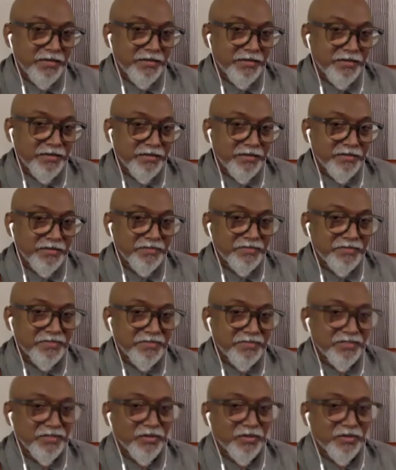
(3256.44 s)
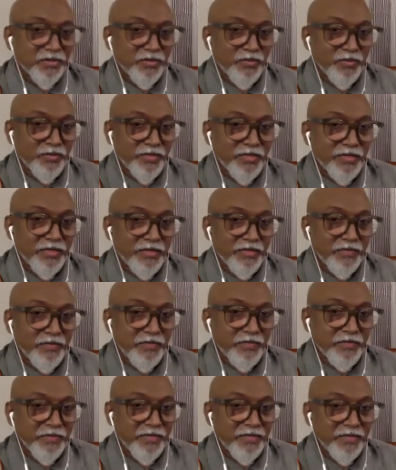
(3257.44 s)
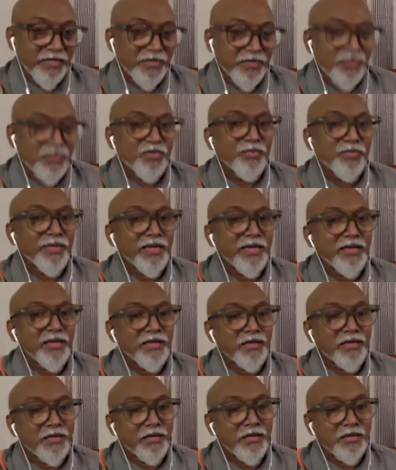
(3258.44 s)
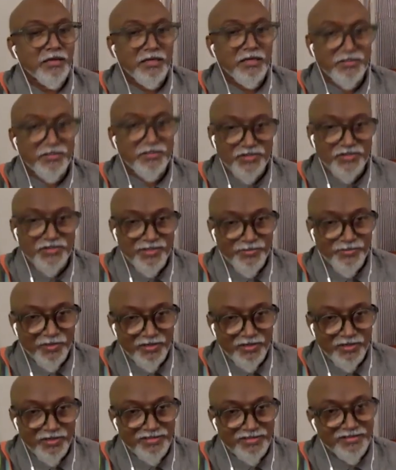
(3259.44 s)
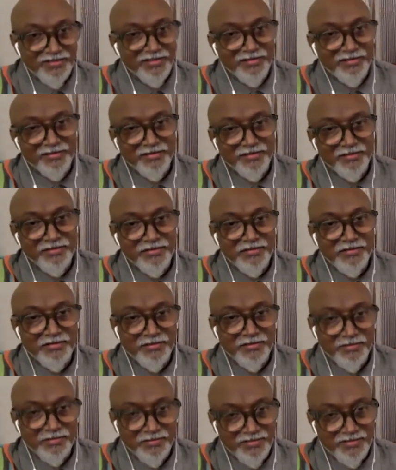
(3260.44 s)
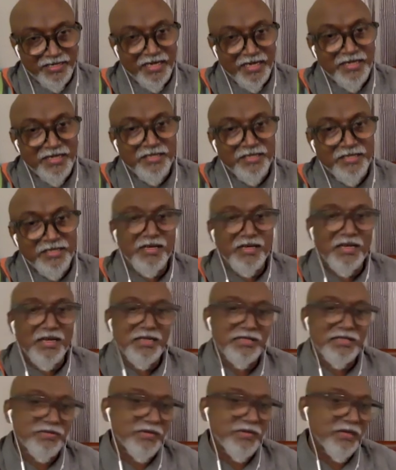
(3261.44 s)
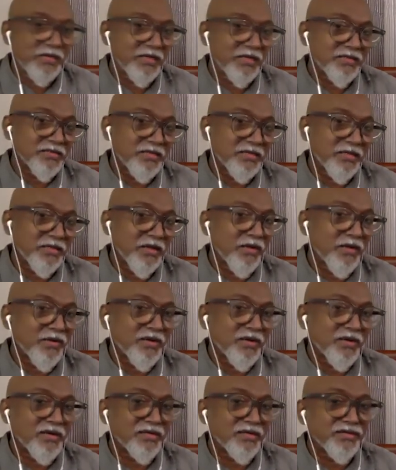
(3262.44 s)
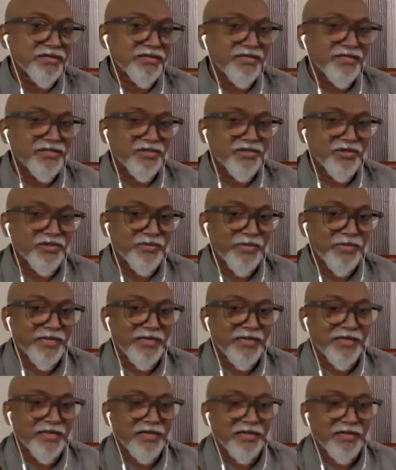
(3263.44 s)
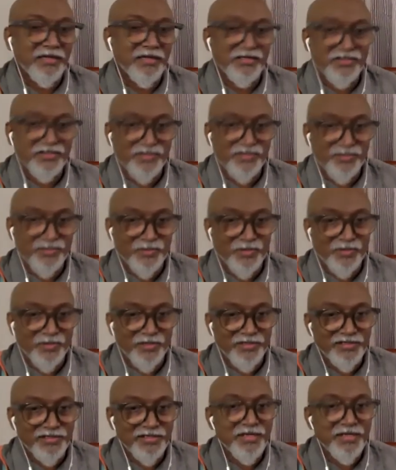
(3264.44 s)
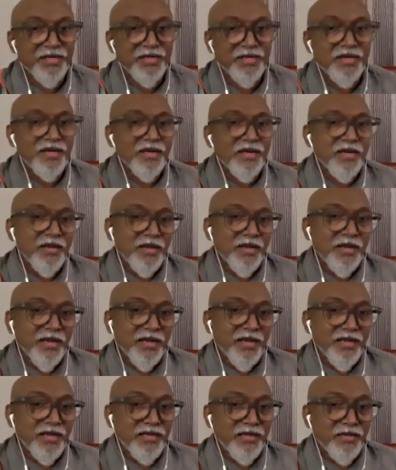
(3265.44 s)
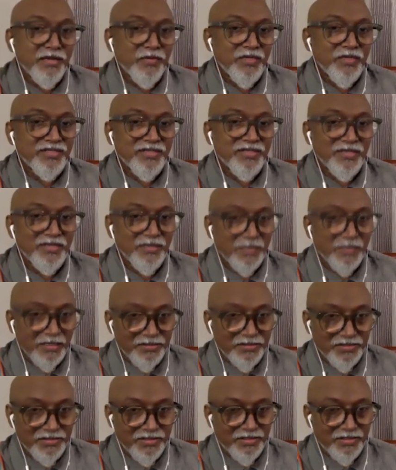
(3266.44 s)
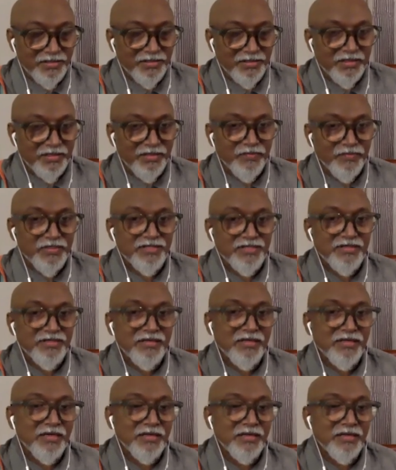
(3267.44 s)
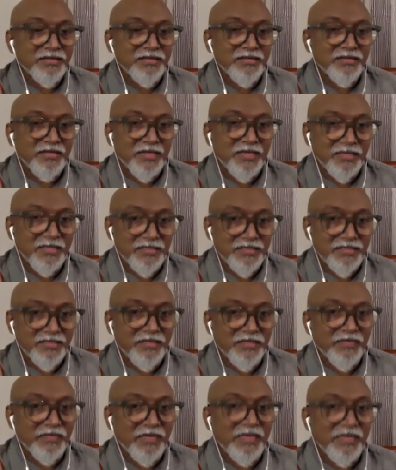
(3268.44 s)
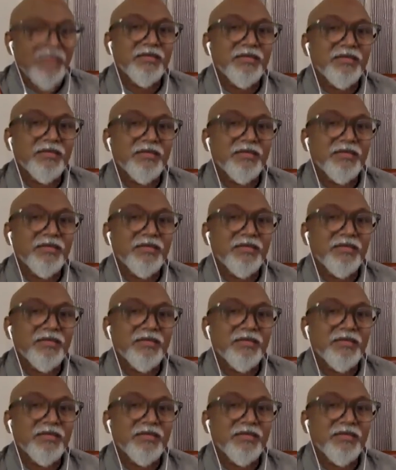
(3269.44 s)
uh, you know, we, we need to make cultural policy. This state as well as the, our country should make a cultural policy hmm. and invest in culture invest in culture that is the wealth